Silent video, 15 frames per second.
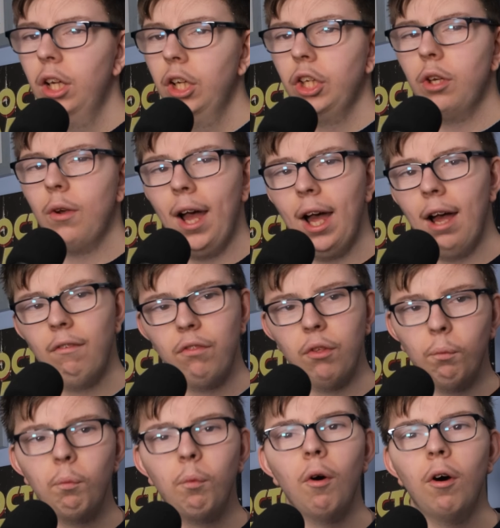You have the
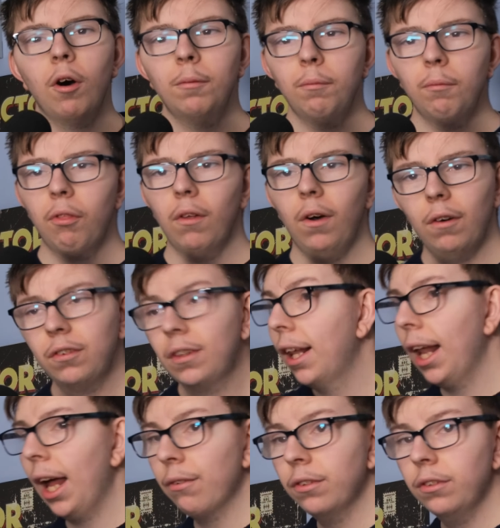warmth of
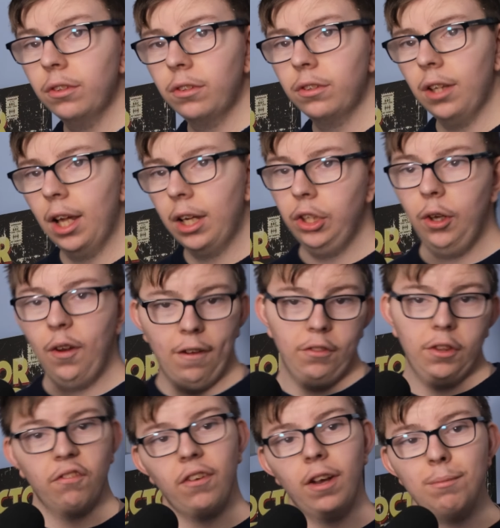Clarence, and you have
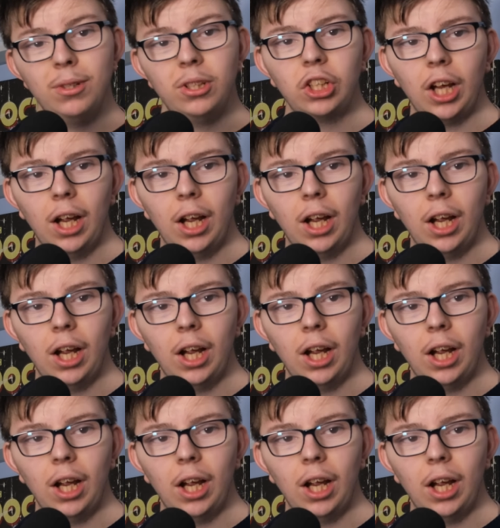the famous